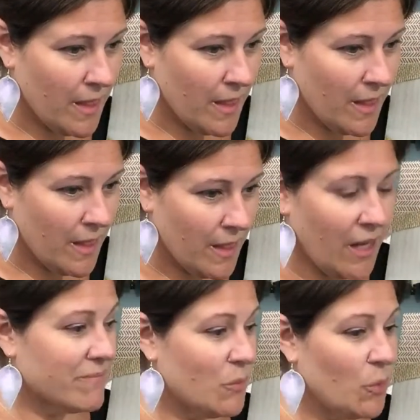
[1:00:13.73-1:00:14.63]
All right.
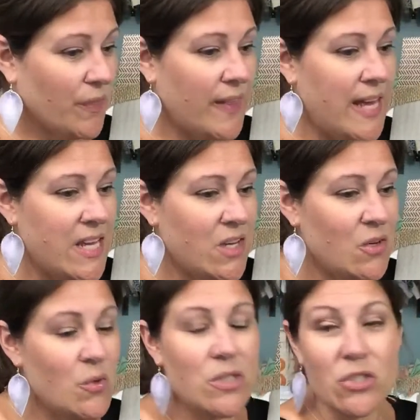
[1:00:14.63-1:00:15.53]
Well, thank
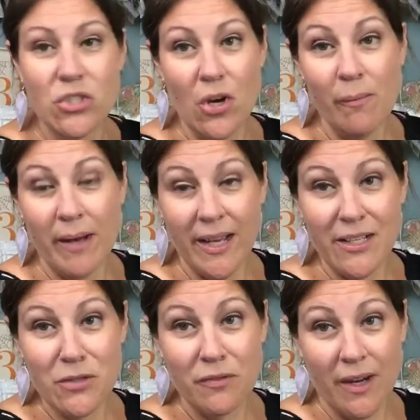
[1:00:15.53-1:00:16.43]
you so
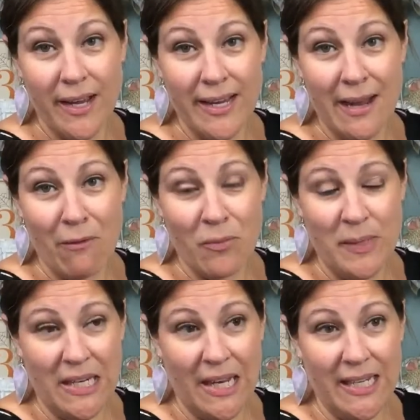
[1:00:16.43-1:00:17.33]
much for hanging out with
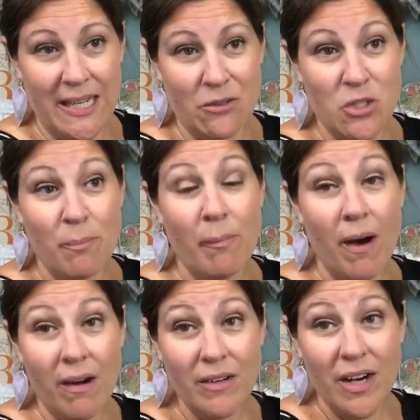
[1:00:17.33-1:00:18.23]
me tonight. Now,
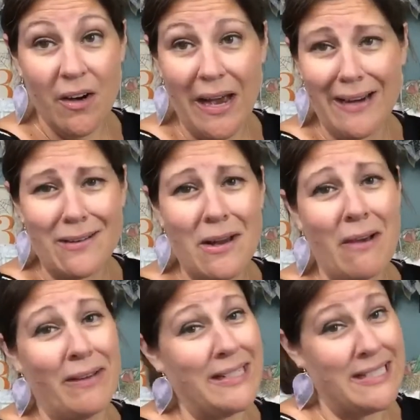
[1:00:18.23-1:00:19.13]
tomorrow, I don't know
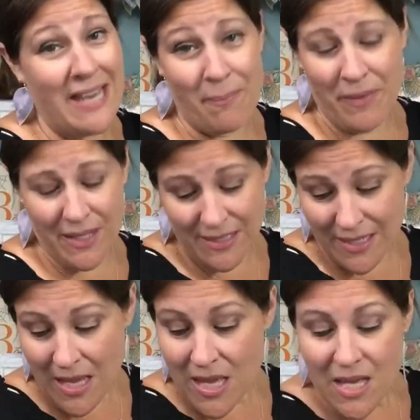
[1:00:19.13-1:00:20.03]
how I can top
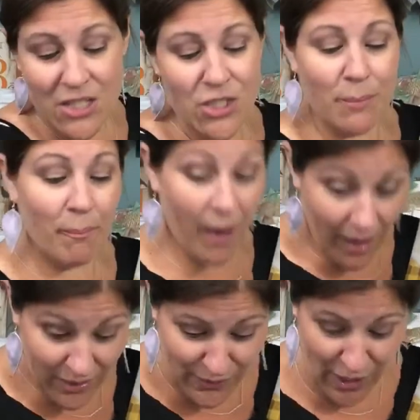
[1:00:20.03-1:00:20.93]
this.
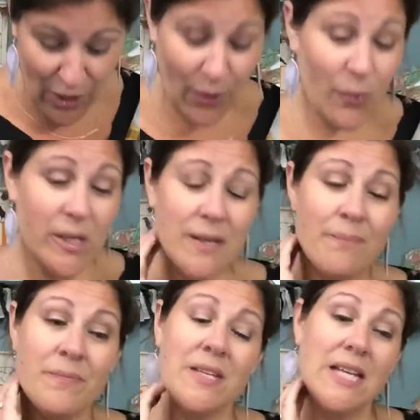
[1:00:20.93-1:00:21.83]
Tomorrow
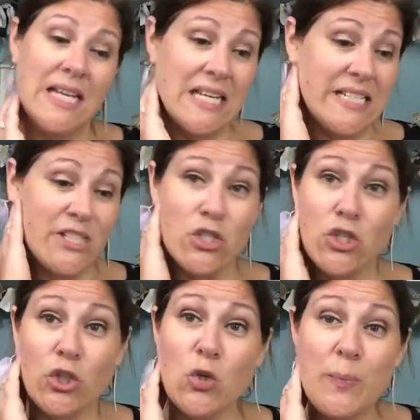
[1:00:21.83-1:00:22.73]
is
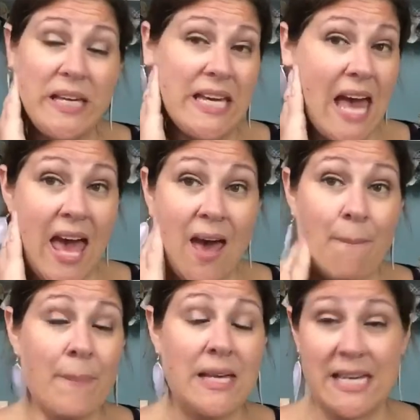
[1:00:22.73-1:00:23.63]
2
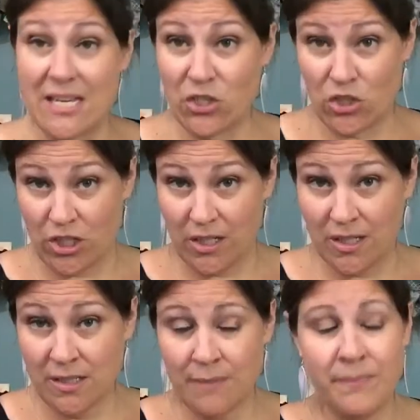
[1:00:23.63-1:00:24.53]
p.m.
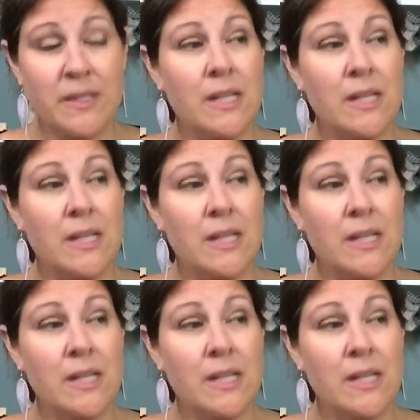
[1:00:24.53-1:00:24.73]
Eastern.